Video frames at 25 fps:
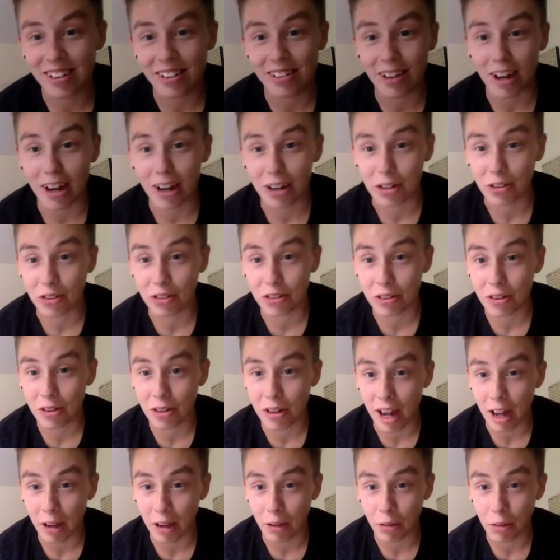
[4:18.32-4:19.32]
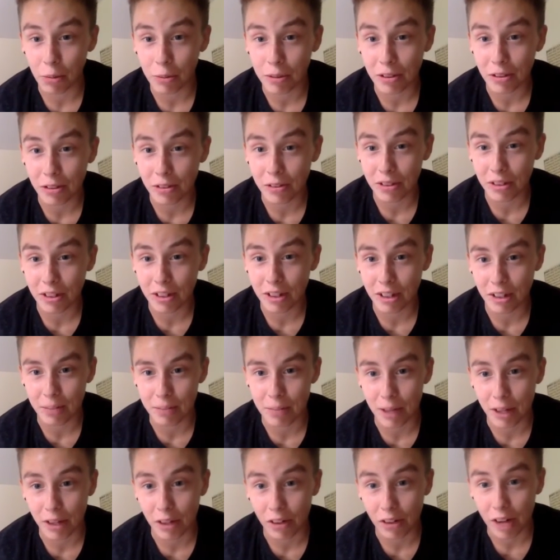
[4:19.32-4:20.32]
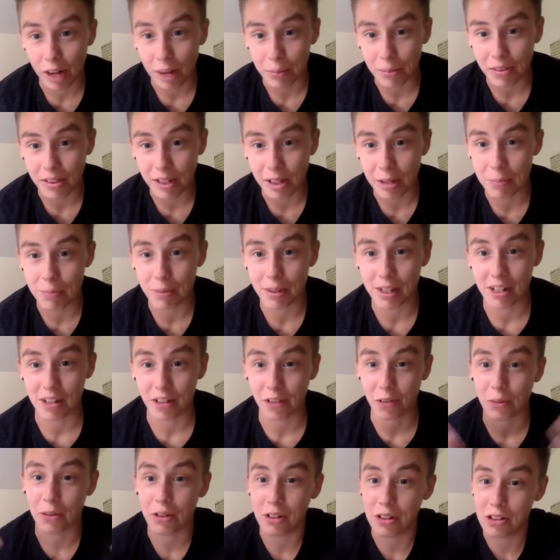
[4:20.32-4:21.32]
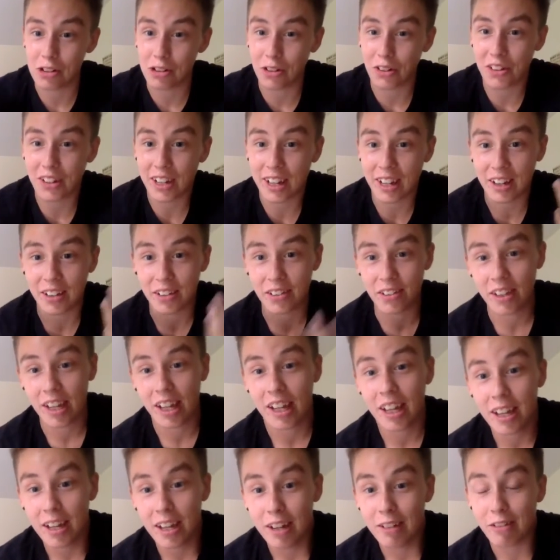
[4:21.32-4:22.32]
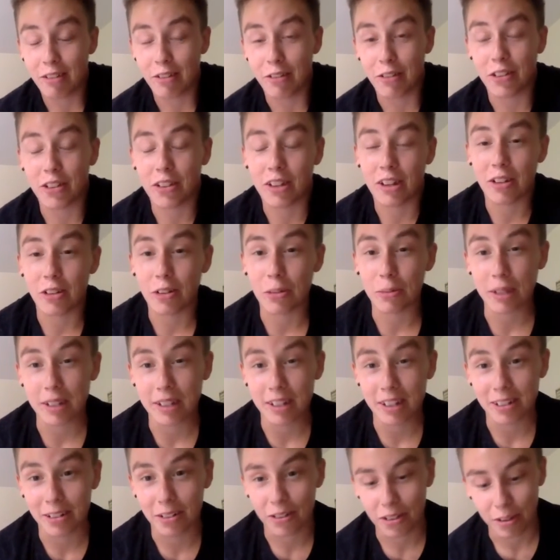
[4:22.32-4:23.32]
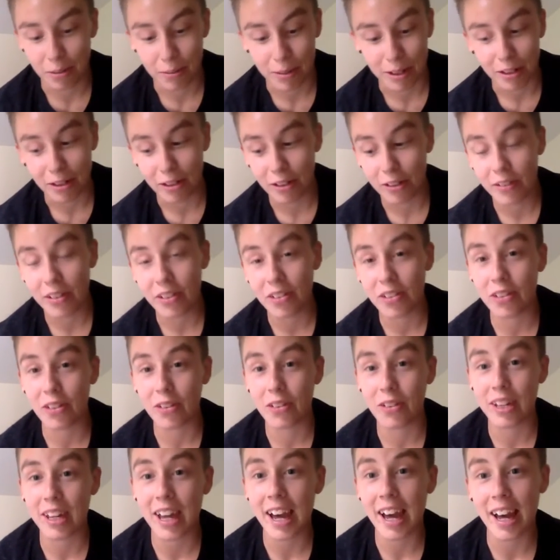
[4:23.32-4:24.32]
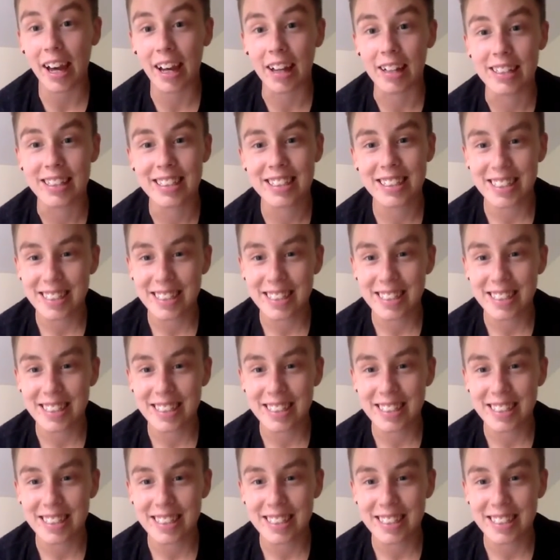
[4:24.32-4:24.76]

the doctor, I will be doing a better update. But I just want to show you guys the first time to my needle. I was a little bit nervous. So yeah.